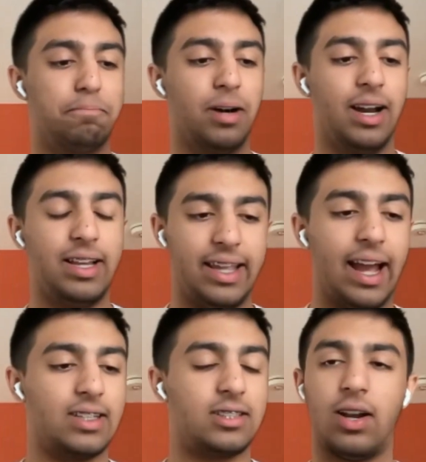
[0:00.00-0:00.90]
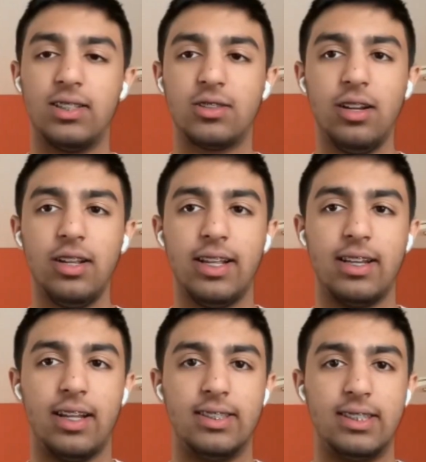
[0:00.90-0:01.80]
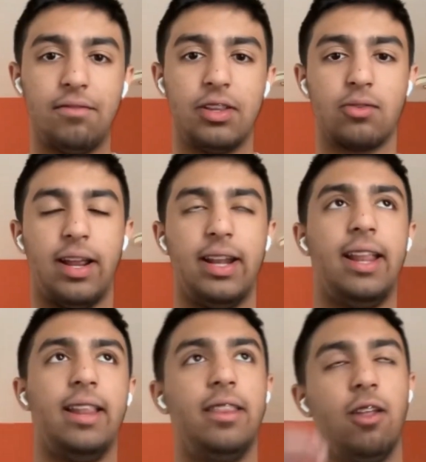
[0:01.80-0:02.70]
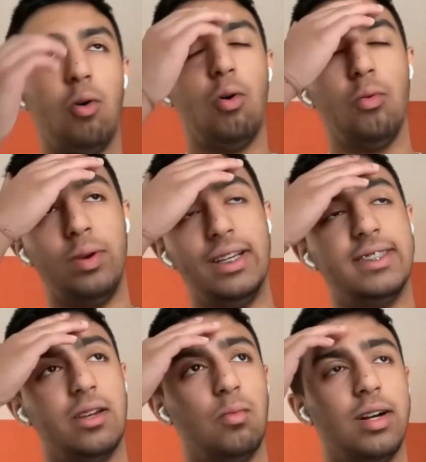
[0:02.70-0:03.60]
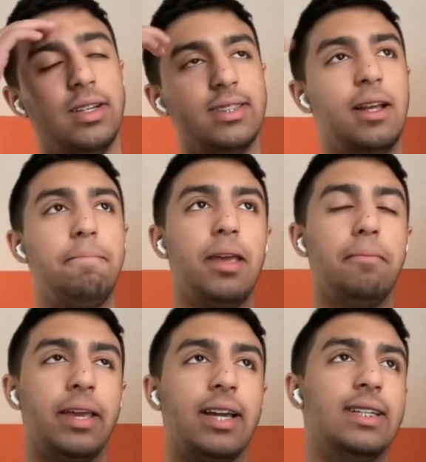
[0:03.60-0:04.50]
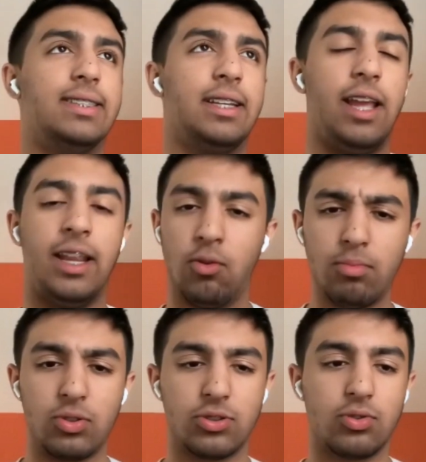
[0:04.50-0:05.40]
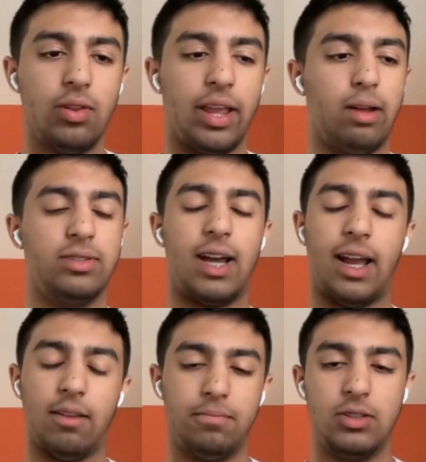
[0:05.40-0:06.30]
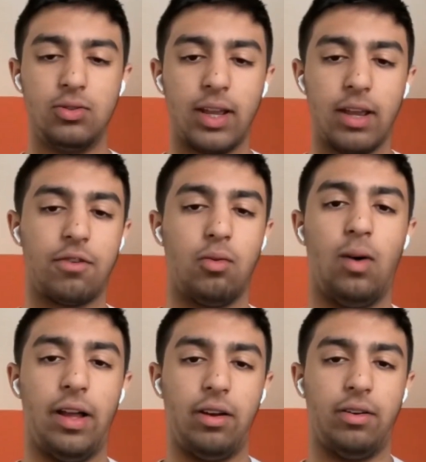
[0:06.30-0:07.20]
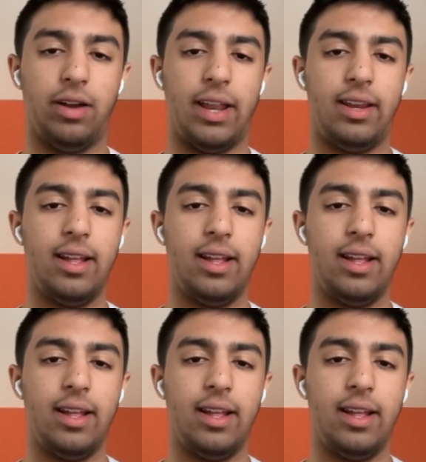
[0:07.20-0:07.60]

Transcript: But yeah, so I started in seventh grade, and the whole reason was because in normal schooling, I've been doing it for a while, and